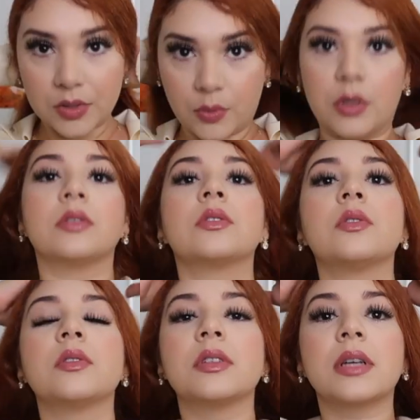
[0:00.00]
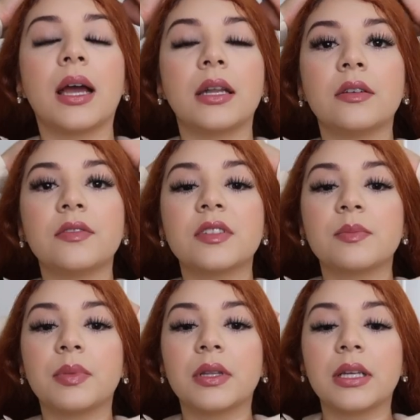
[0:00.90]
going to kind of
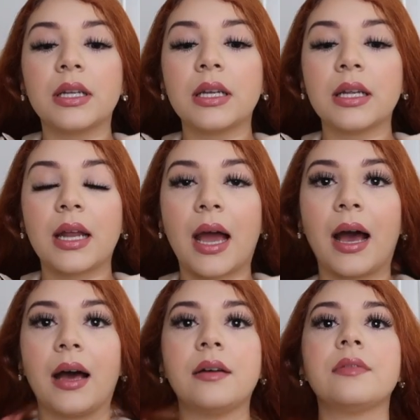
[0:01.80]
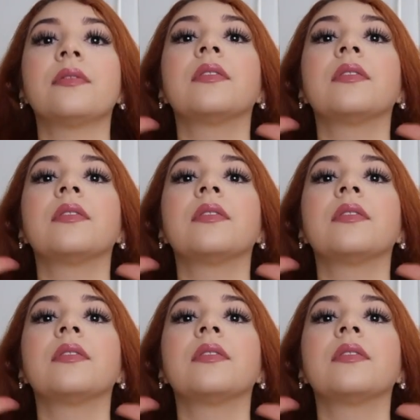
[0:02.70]
split it in half.